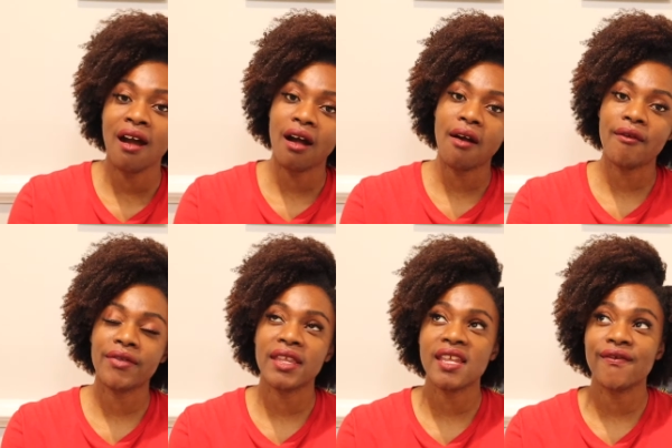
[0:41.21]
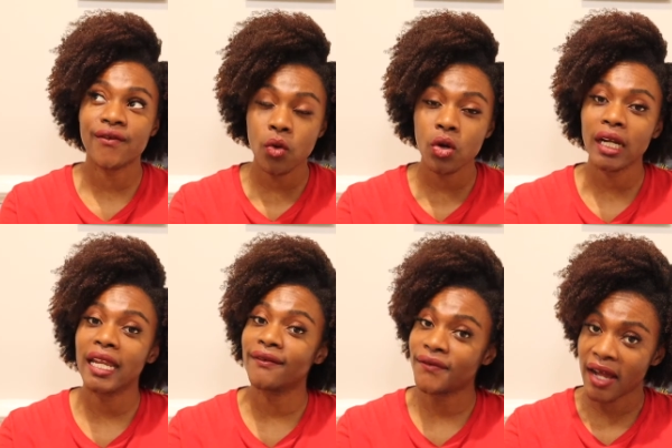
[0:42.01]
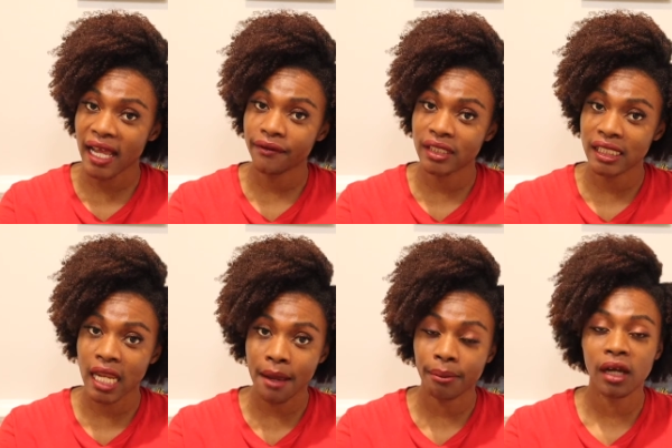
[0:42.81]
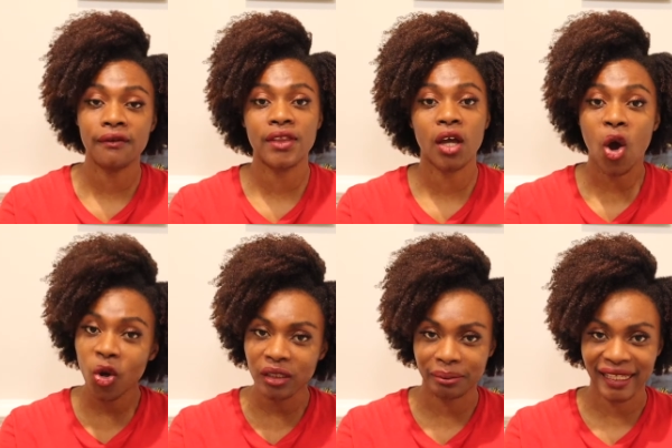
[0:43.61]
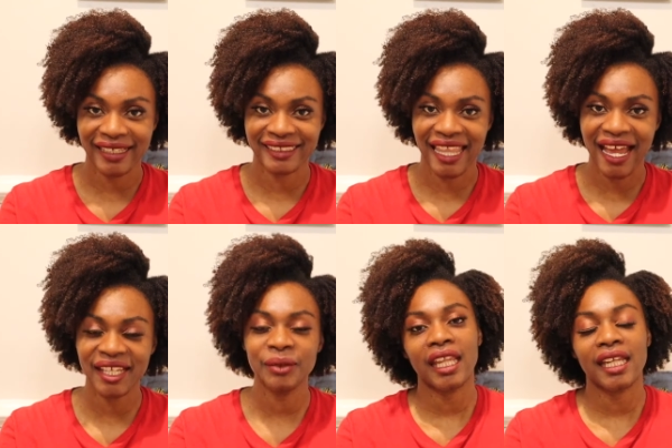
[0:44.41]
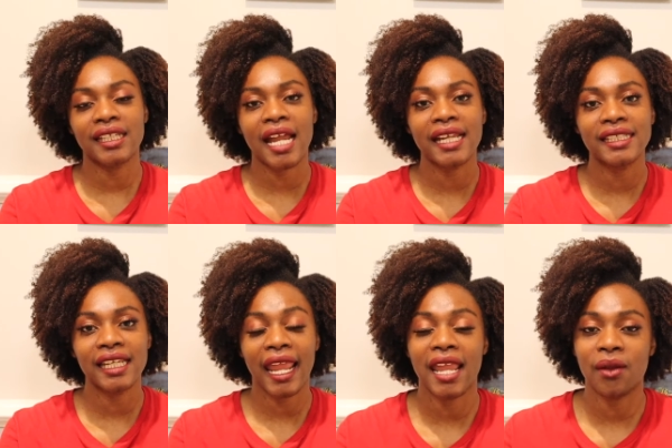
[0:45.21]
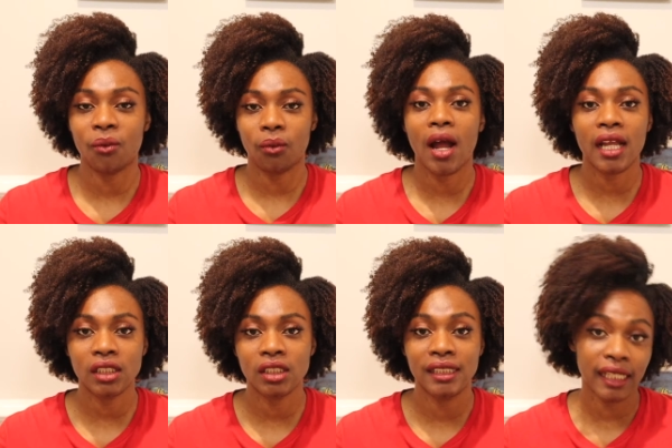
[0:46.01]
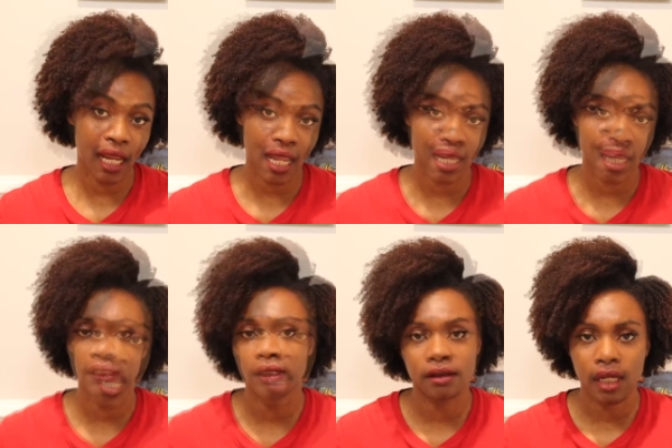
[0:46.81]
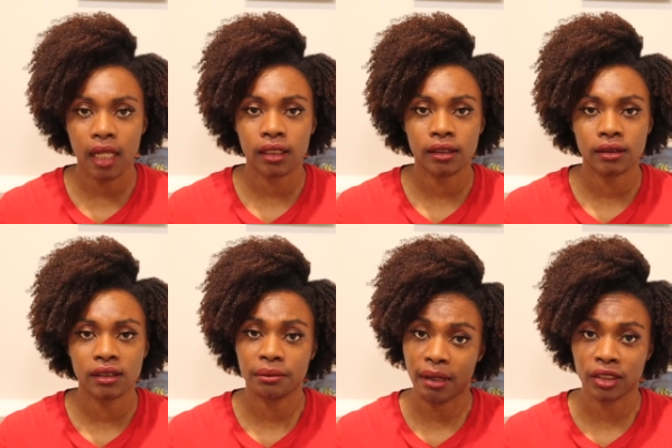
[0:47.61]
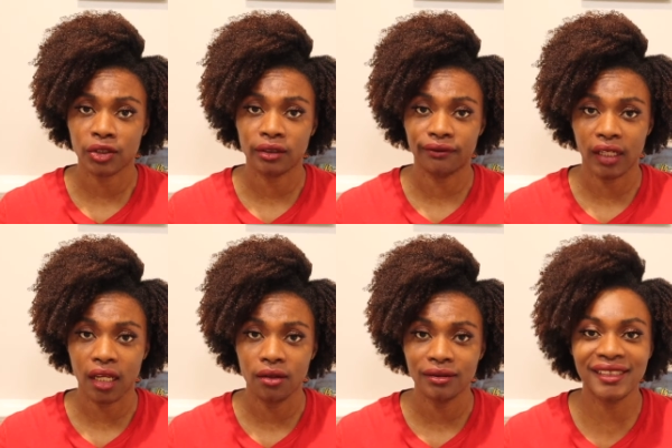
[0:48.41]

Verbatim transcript: of the four and five step of the Olaplex line. And I did a wash day. This is not a sponsored video.